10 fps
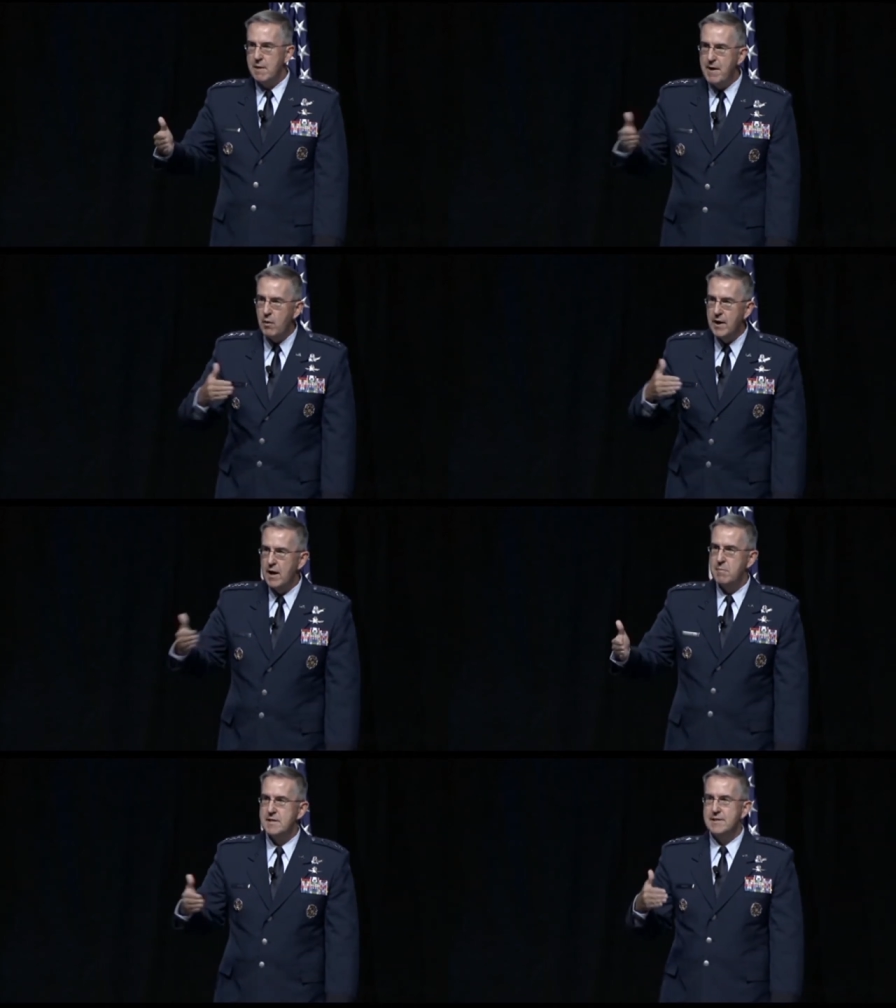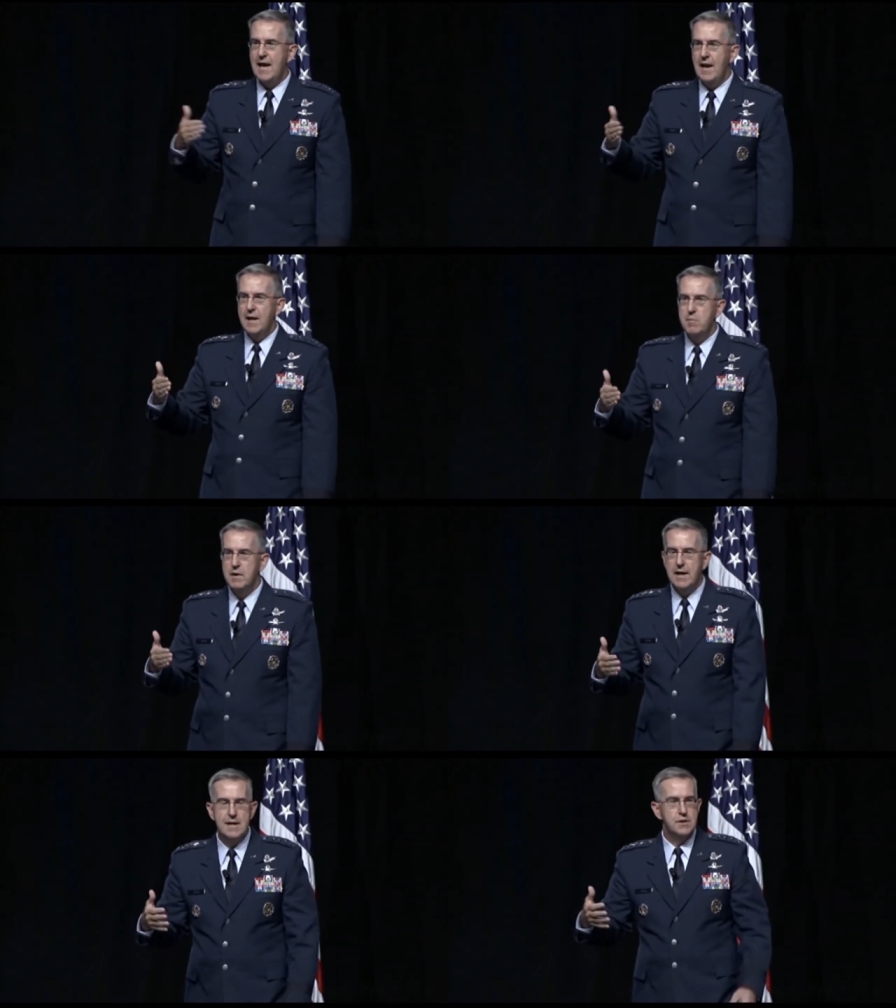but somehow, when it comes to
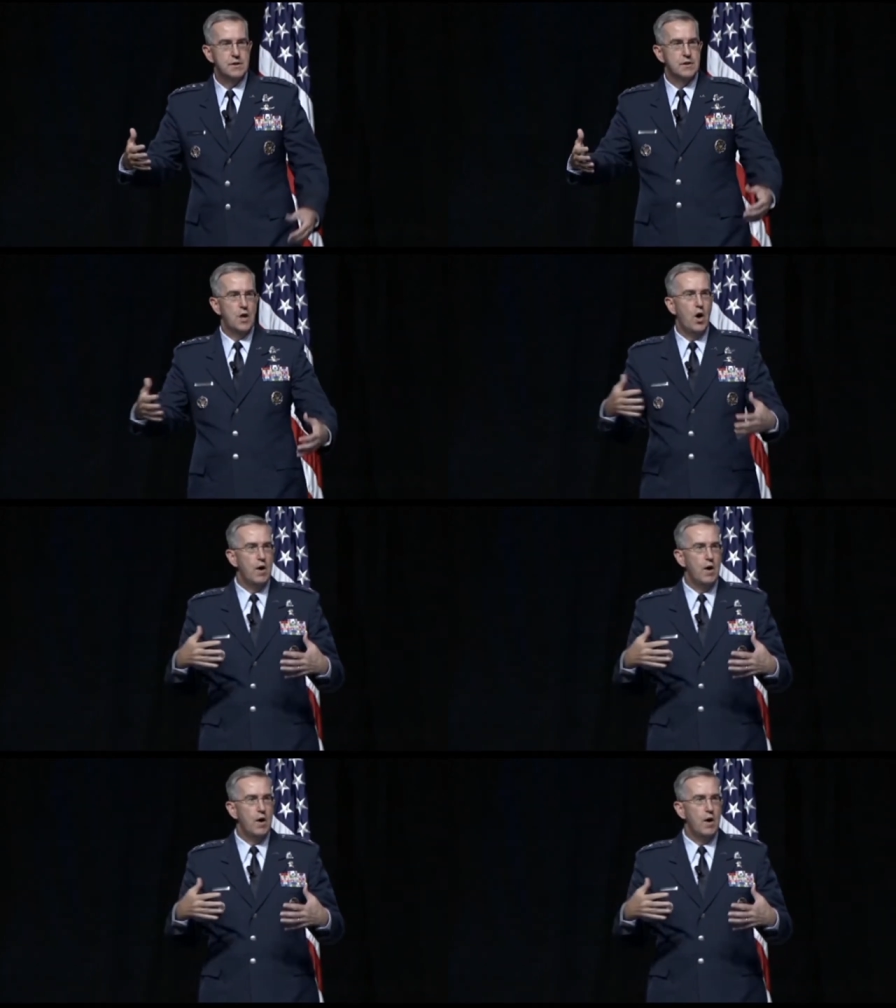satellite communications,